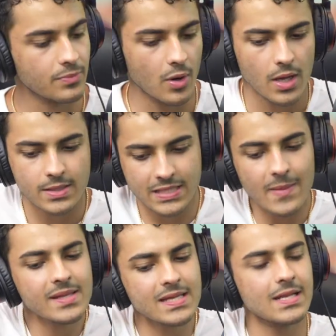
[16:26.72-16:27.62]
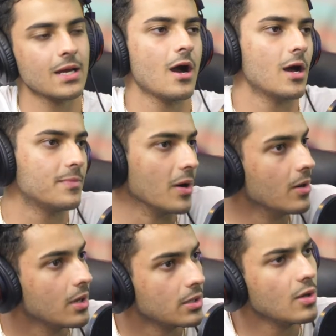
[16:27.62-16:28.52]
Bro, tell me that's not God, bro.
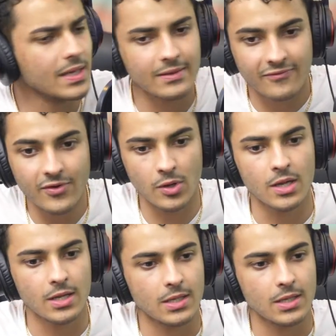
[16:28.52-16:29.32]
No, like, for real.